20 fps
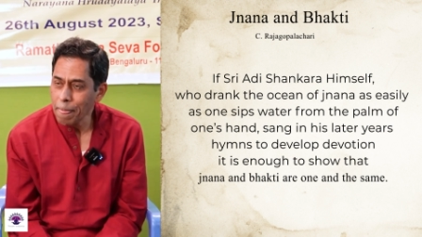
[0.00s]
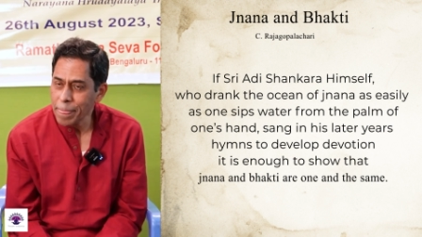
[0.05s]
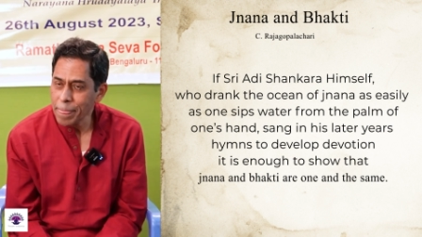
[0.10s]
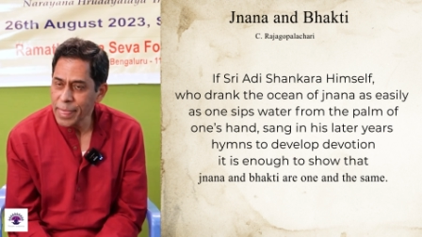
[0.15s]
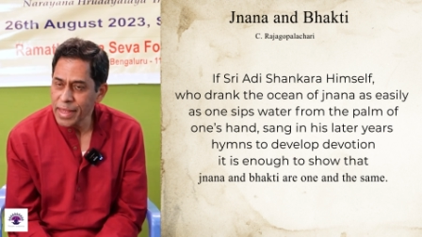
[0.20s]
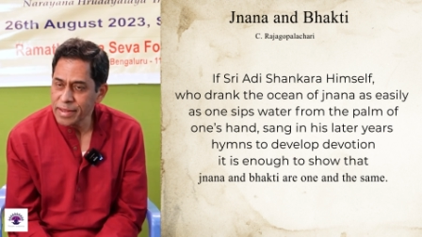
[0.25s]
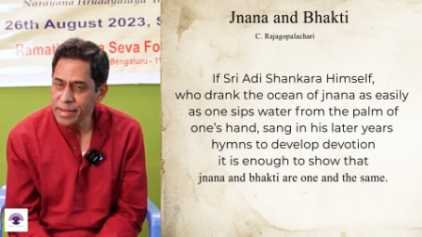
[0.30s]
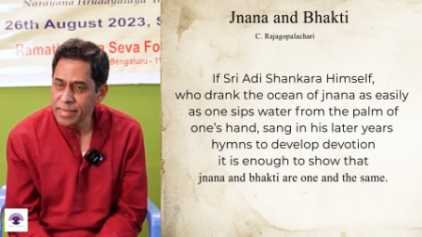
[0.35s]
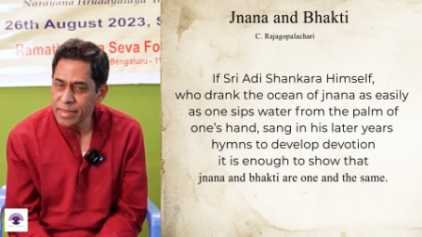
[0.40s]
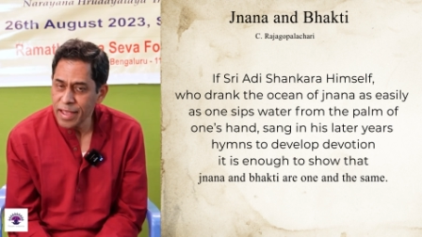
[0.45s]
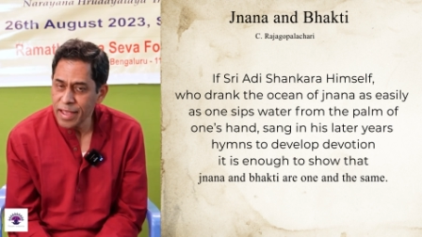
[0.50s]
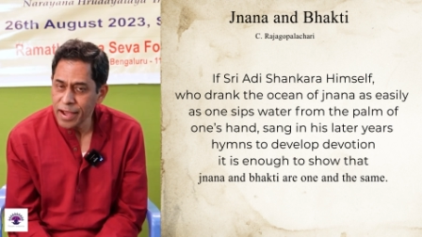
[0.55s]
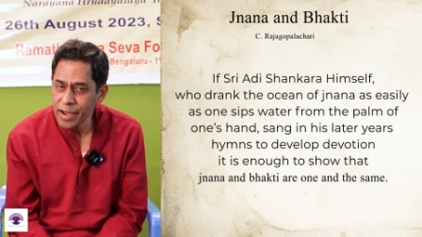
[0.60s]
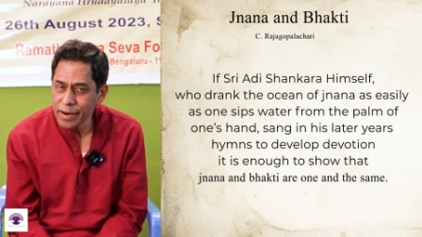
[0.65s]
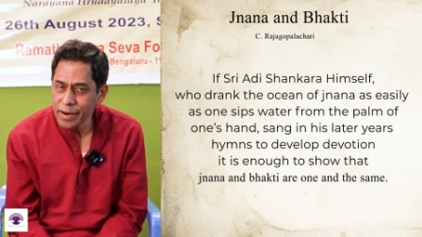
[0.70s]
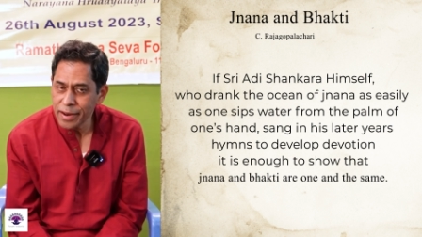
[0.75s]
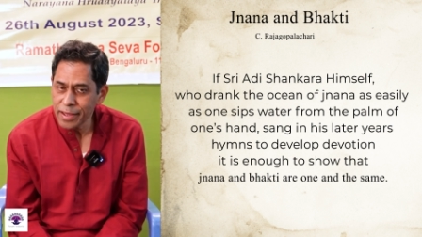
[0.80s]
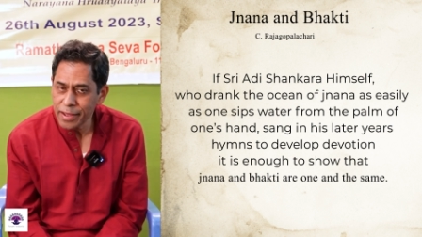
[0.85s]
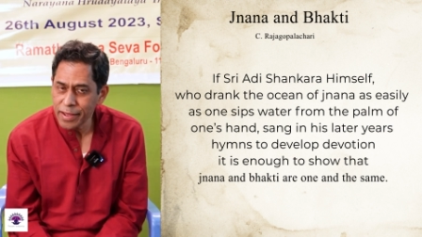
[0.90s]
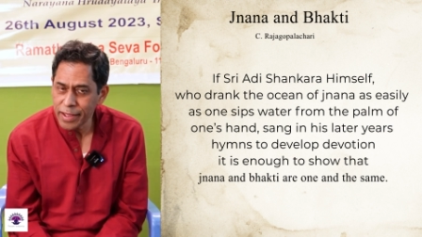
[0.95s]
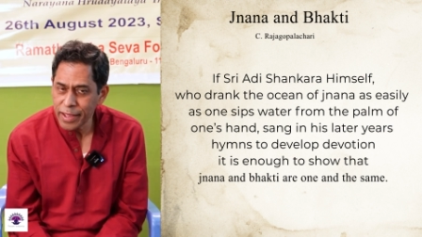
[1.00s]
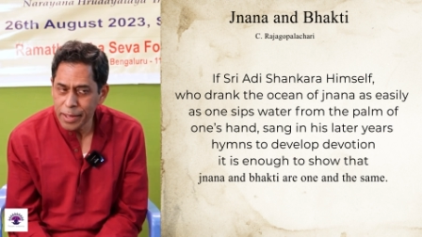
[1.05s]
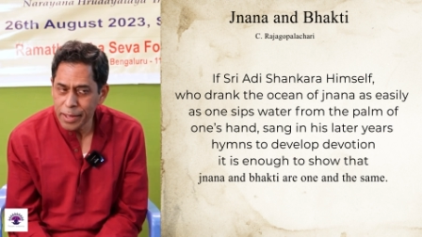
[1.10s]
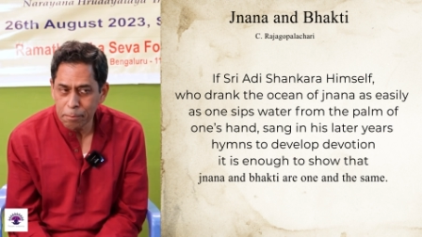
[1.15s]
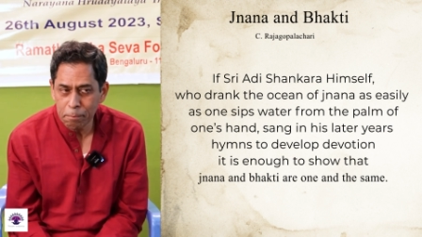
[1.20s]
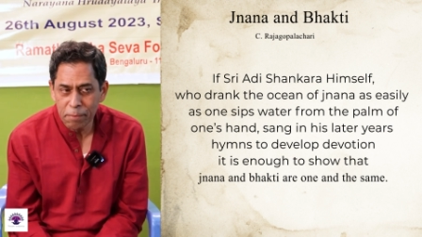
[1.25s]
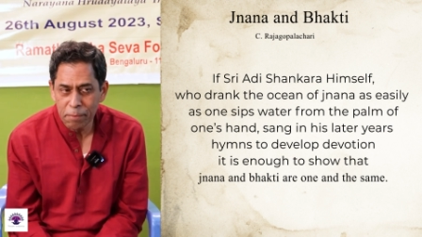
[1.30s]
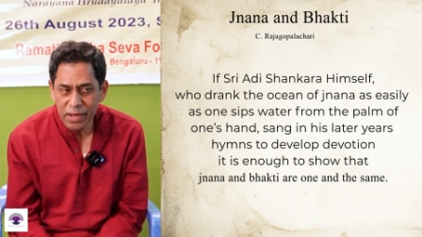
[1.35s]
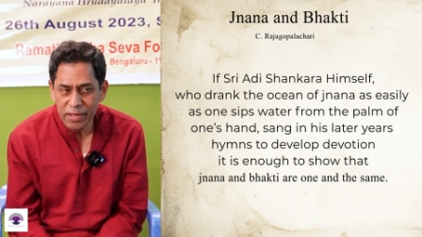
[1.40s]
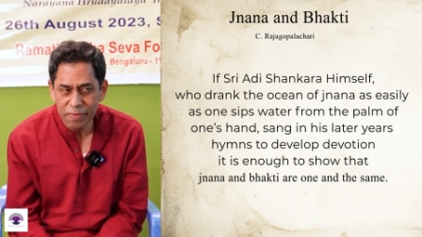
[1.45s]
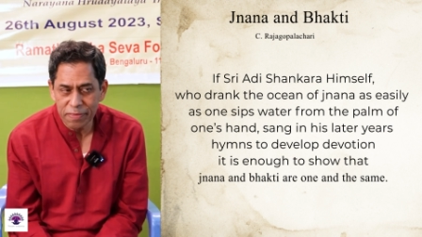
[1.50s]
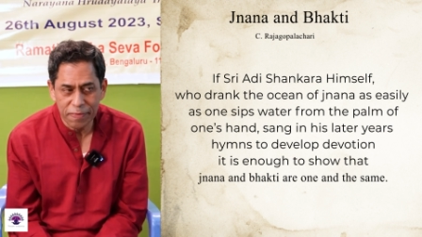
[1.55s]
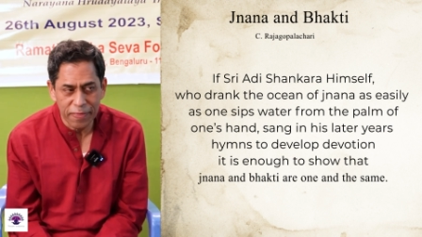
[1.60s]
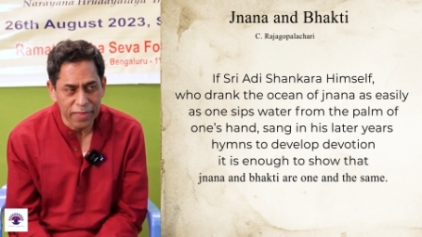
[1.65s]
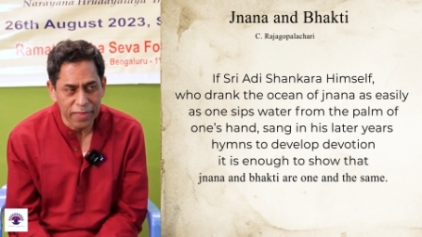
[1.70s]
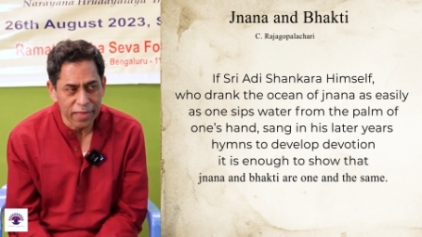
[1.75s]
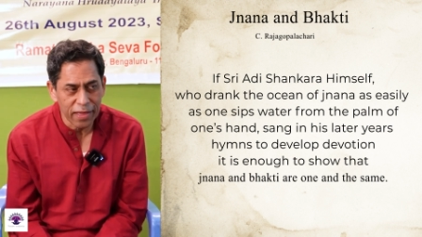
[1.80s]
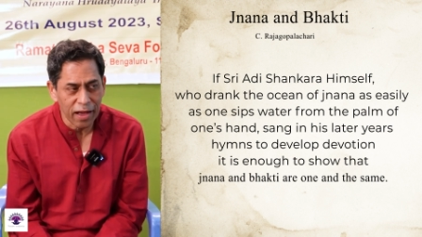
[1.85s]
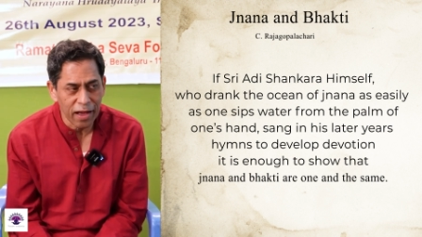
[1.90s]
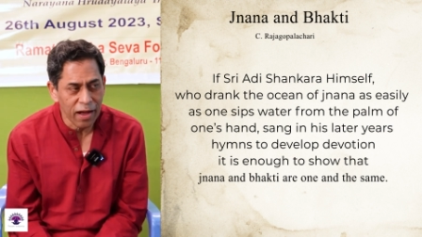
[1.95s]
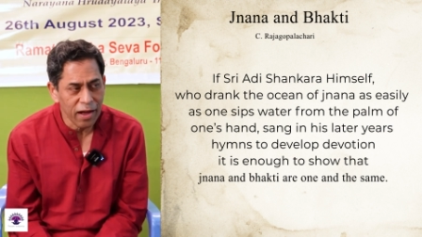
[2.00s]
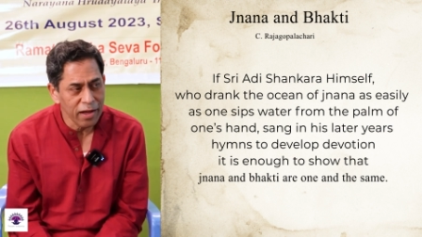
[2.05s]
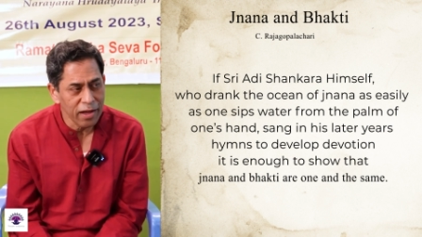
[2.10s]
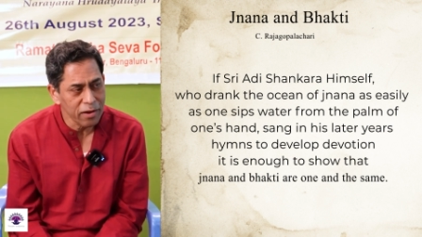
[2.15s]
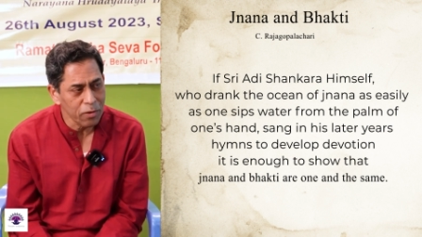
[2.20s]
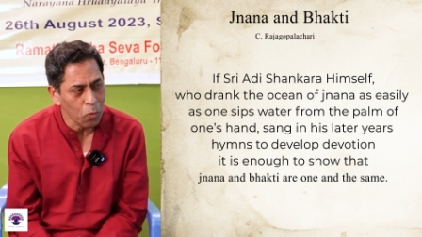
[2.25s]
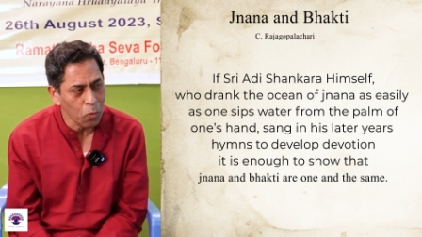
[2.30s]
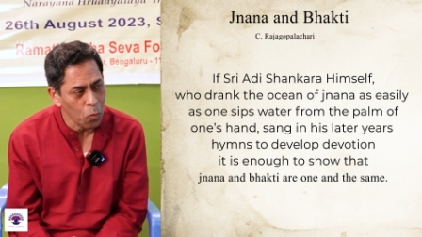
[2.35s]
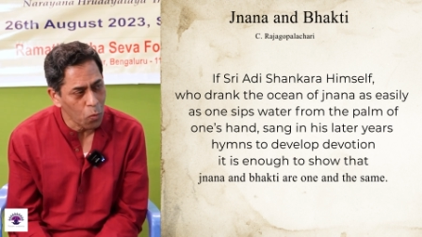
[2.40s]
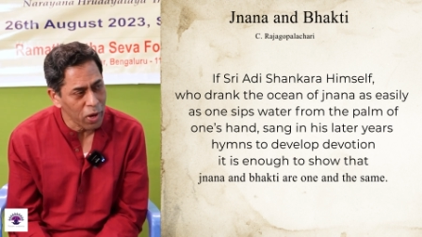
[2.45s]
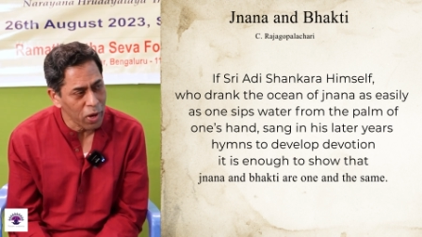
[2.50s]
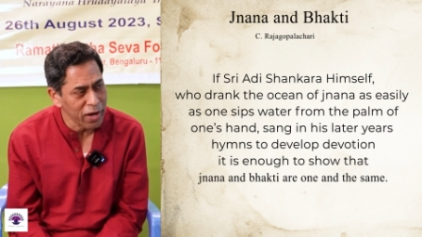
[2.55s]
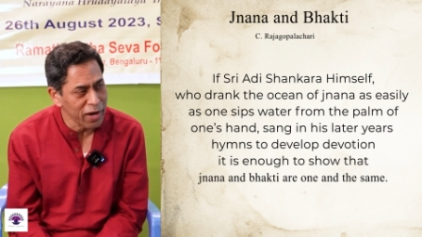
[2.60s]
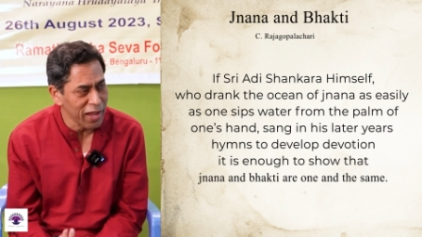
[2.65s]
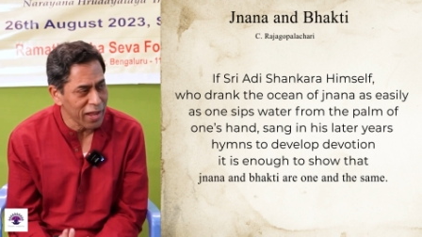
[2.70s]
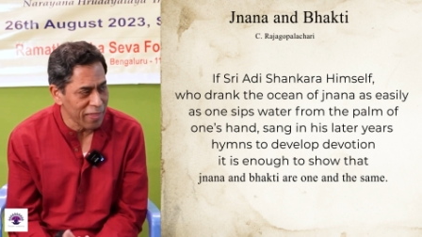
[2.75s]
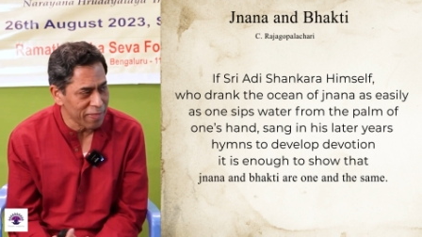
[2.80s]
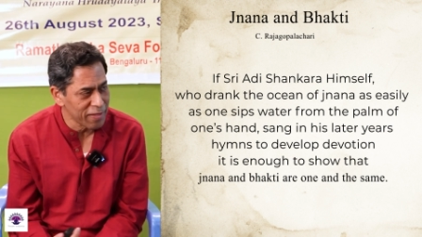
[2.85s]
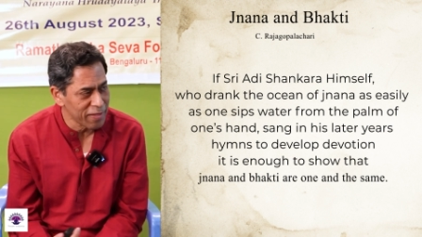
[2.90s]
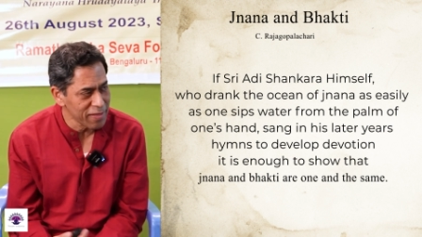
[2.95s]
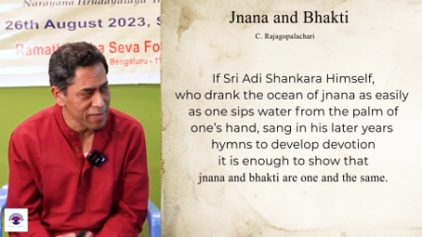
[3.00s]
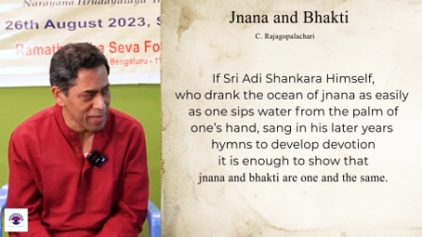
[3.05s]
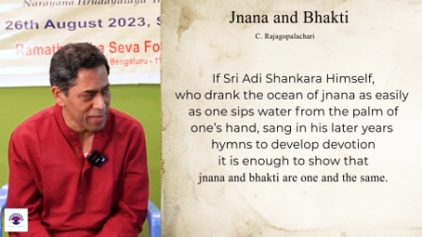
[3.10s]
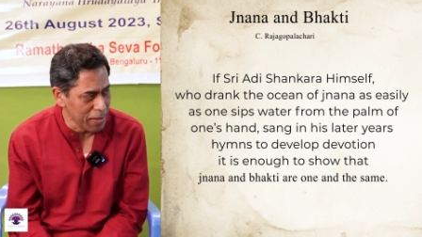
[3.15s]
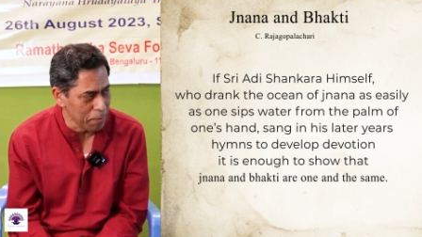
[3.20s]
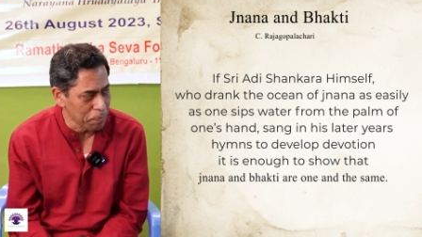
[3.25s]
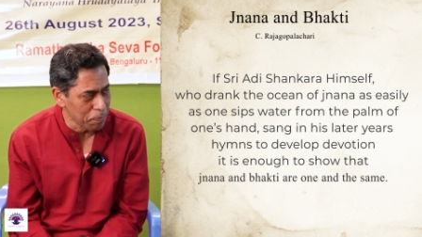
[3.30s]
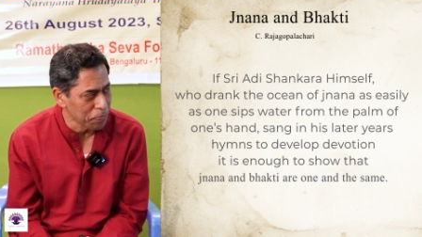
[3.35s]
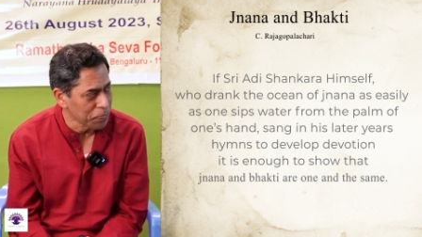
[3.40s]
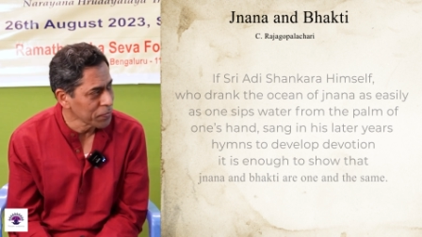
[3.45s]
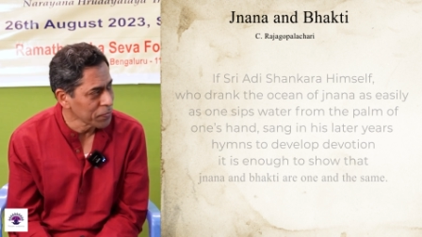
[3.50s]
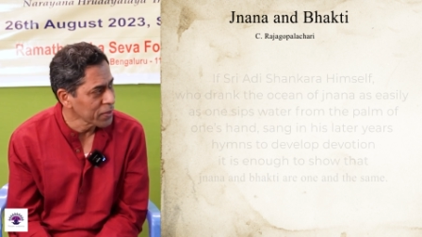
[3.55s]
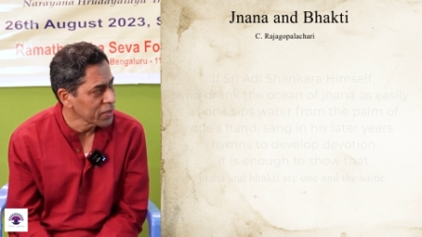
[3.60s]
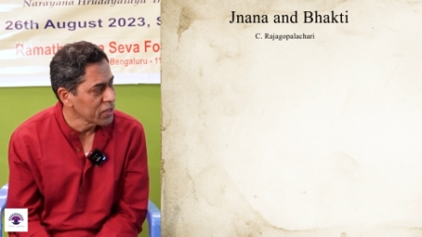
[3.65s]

that jnana and bhakti are one and the same.